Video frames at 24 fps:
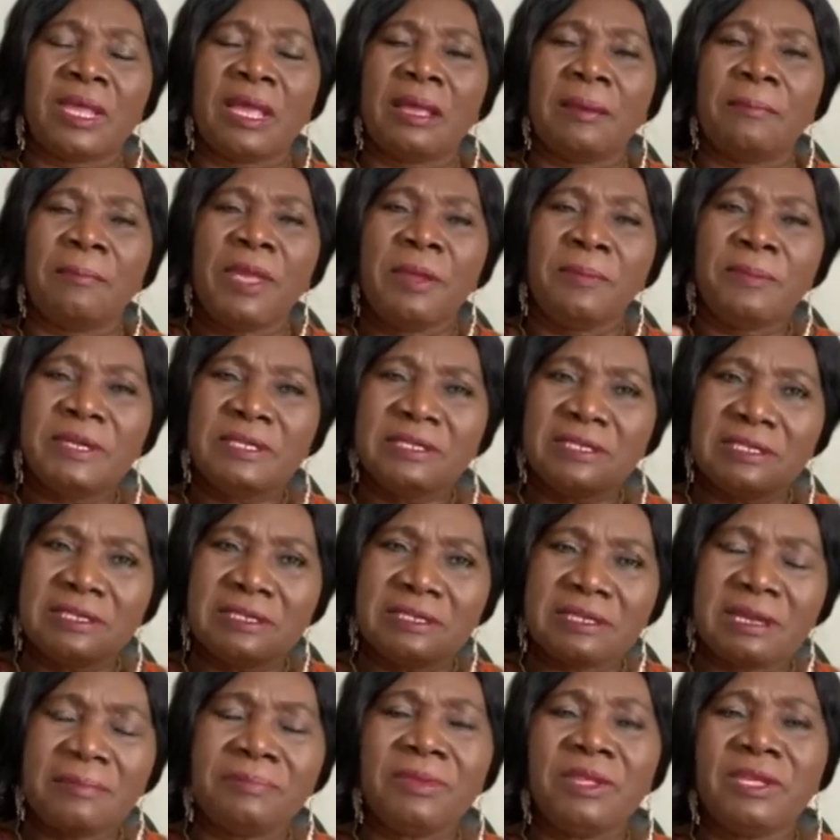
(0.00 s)
Maybe it is
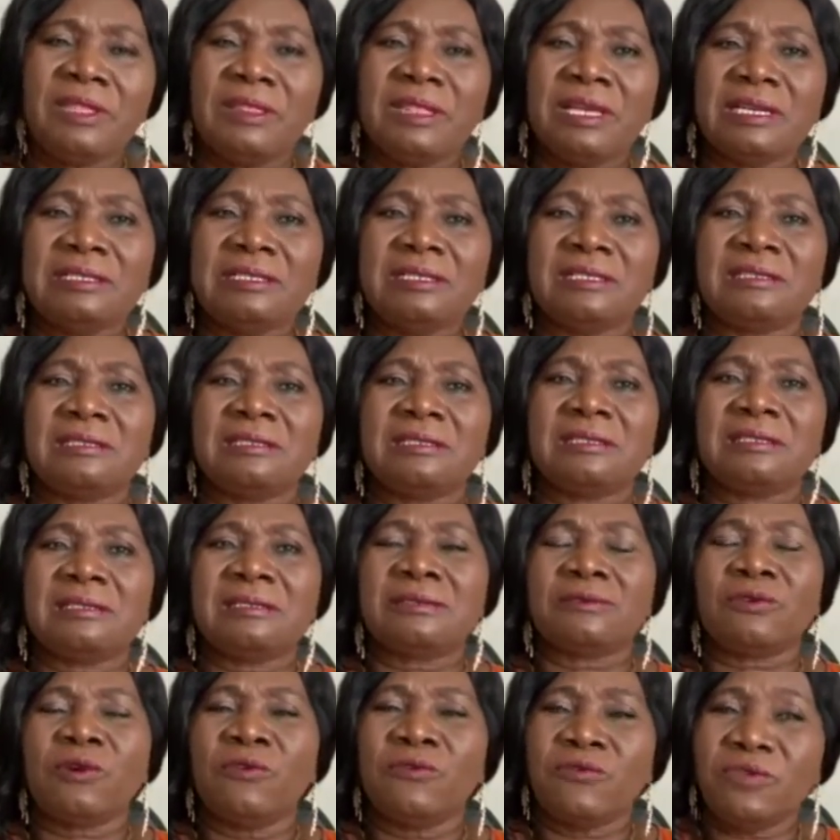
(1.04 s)
something that
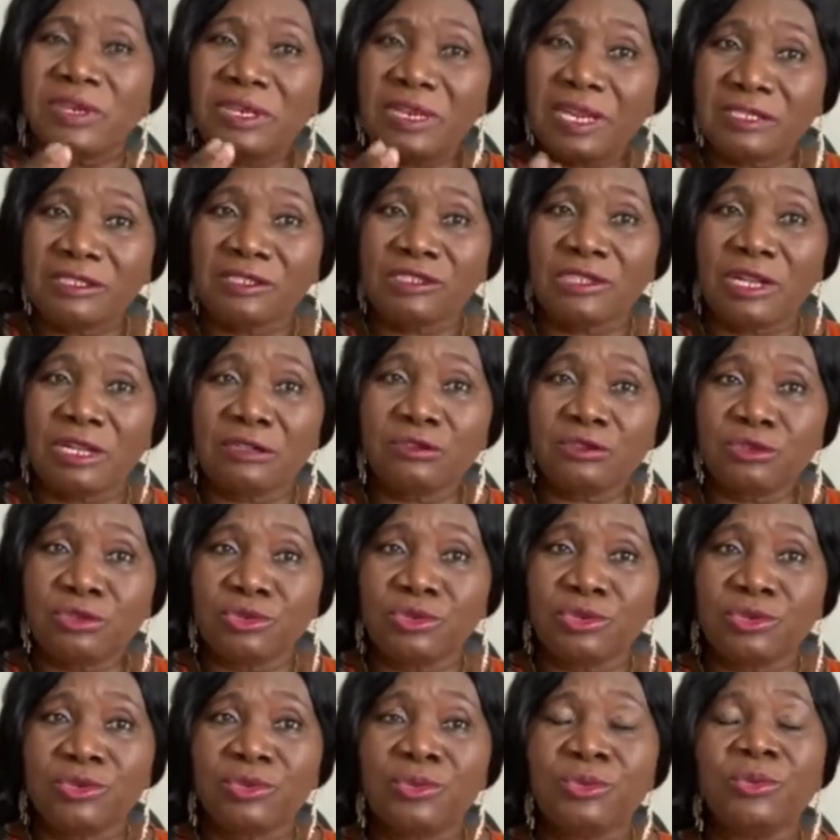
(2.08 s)
is confidential to
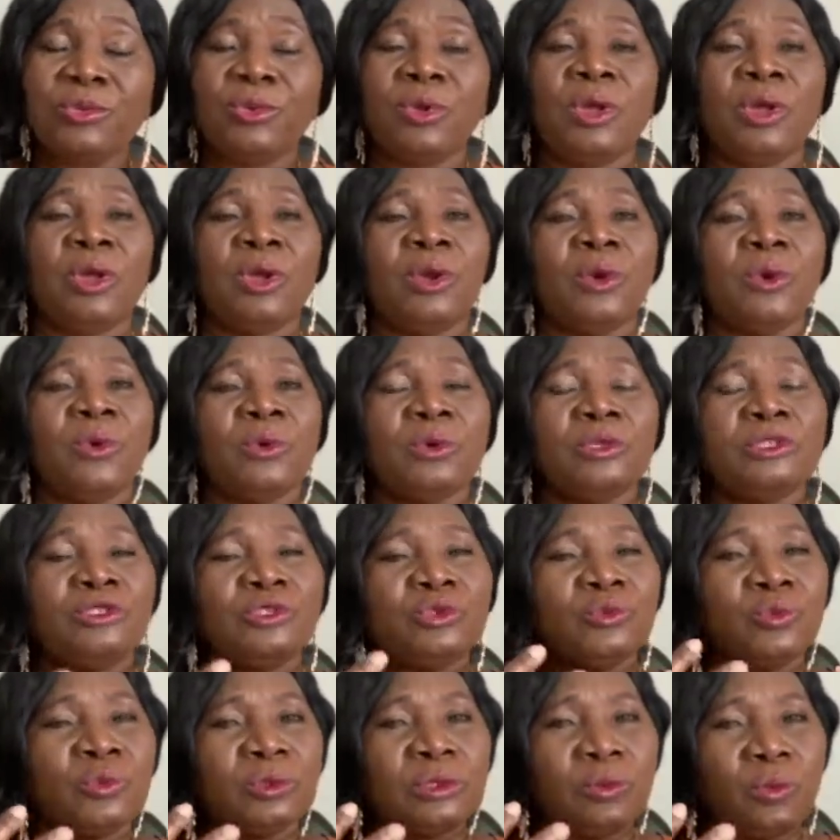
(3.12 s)
you, which
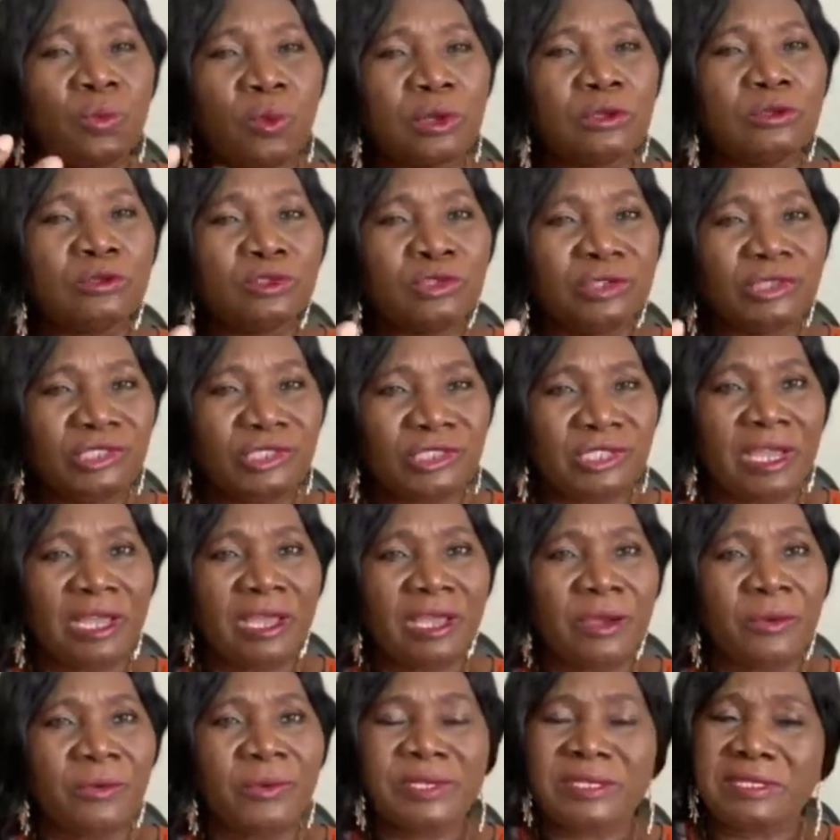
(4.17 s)
you would want to
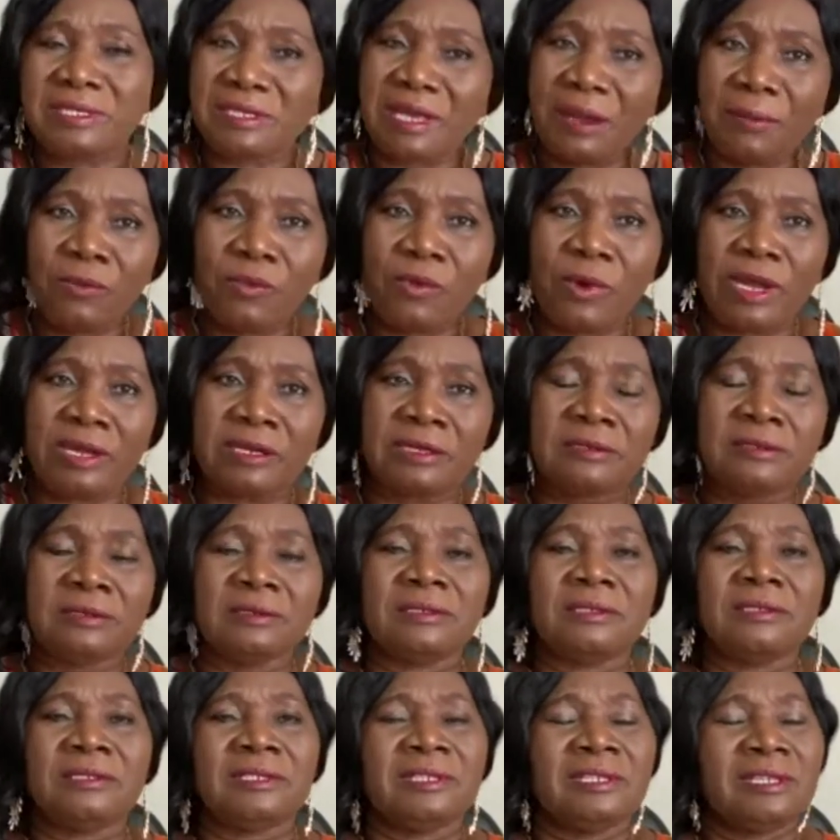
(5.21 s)
share with someone.
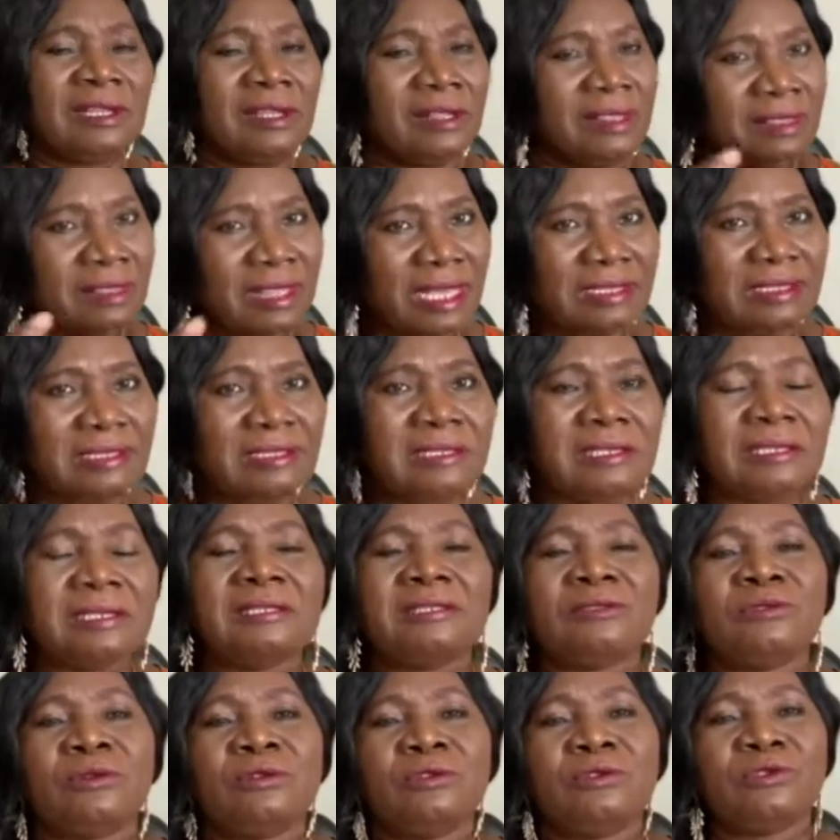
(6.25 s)
That
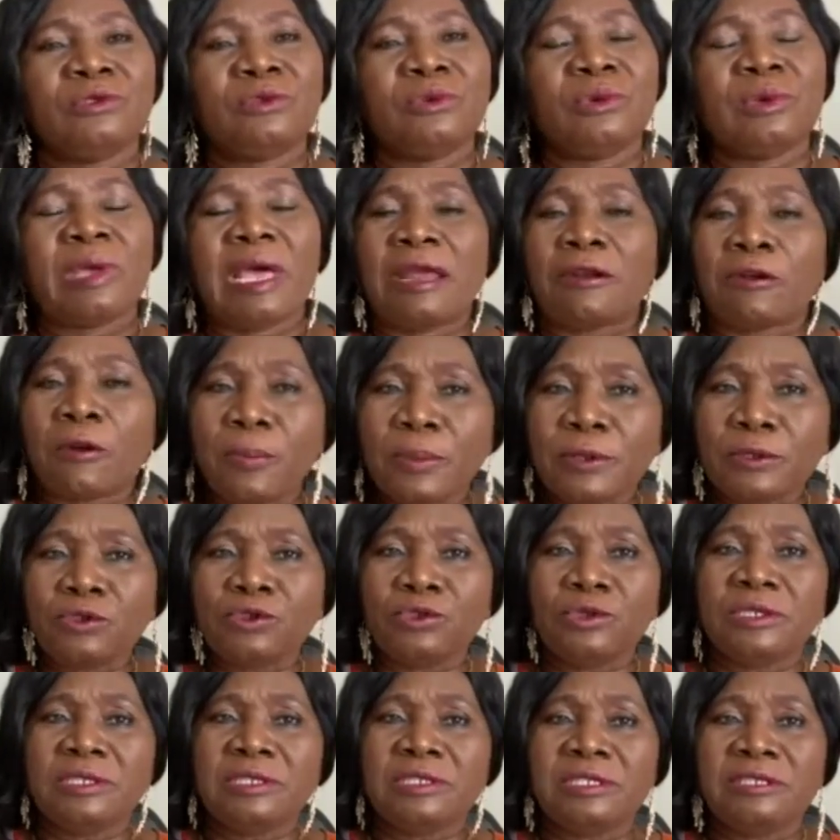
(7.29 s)
is also an
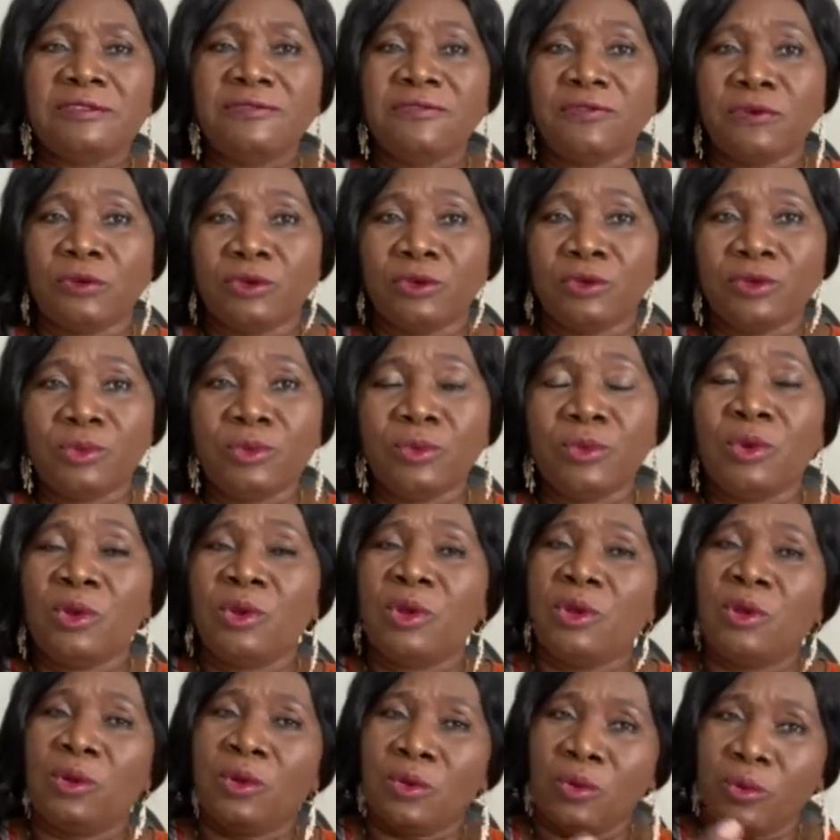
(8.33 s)
opportunity for you,
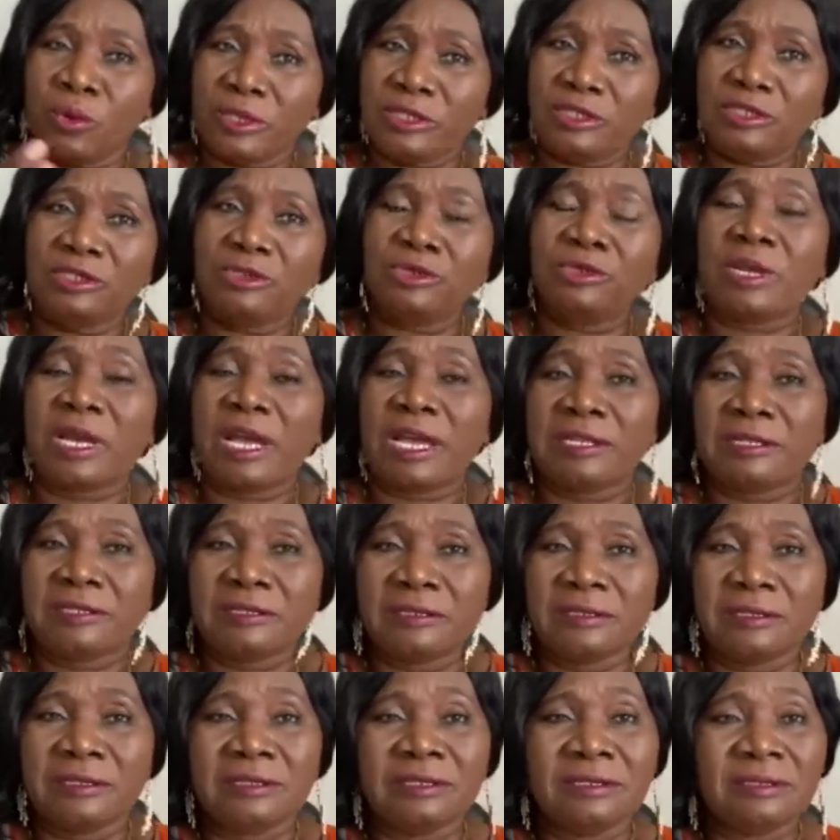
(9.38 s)
which you
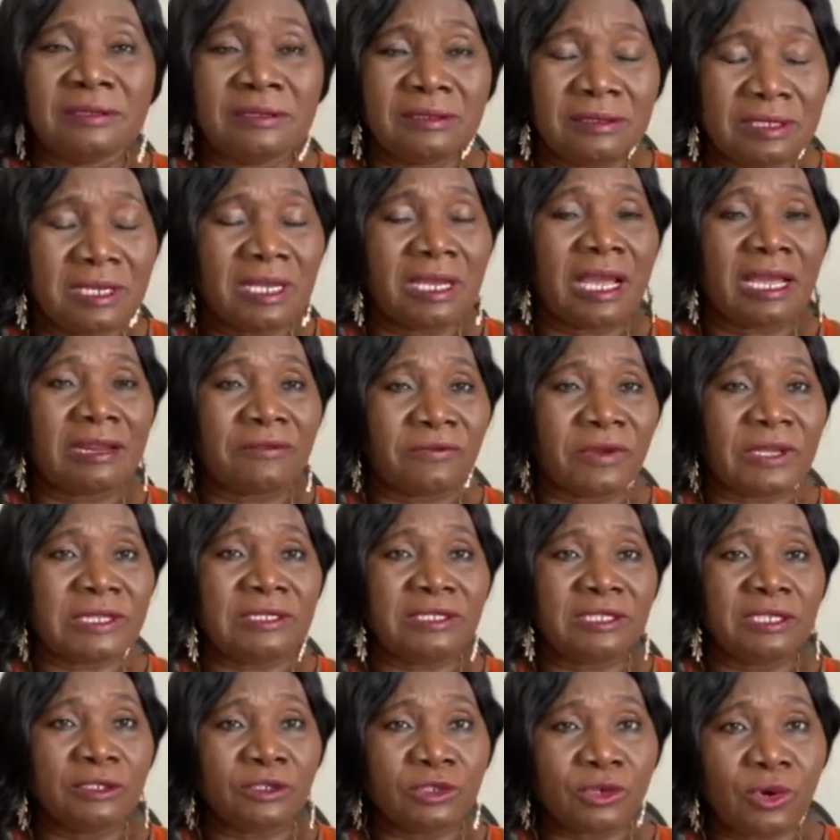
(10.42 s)
can take
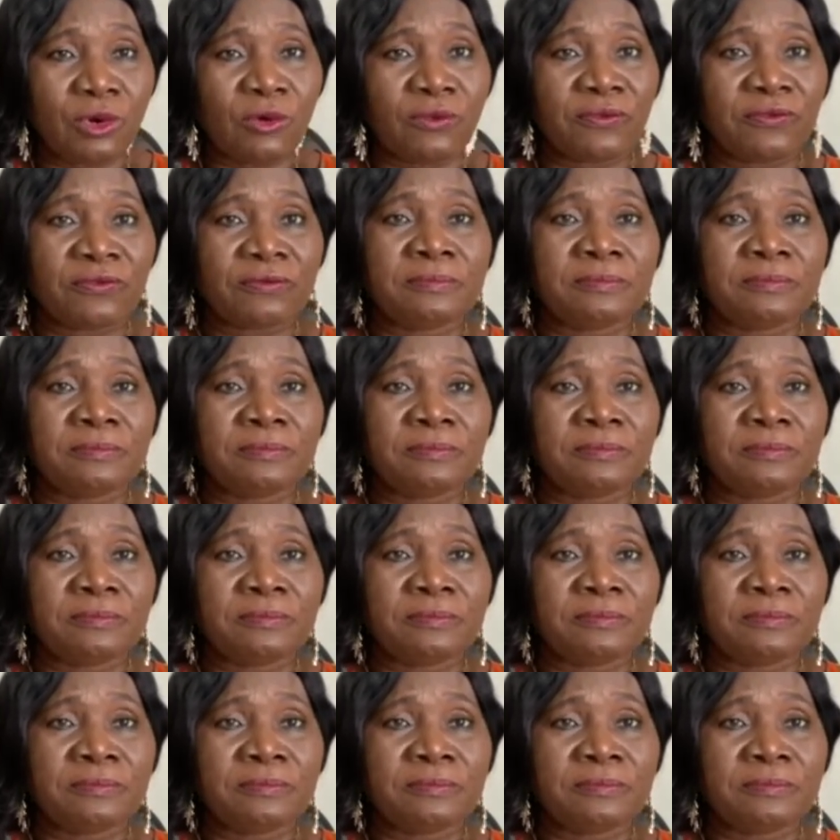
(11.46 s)
advantage of.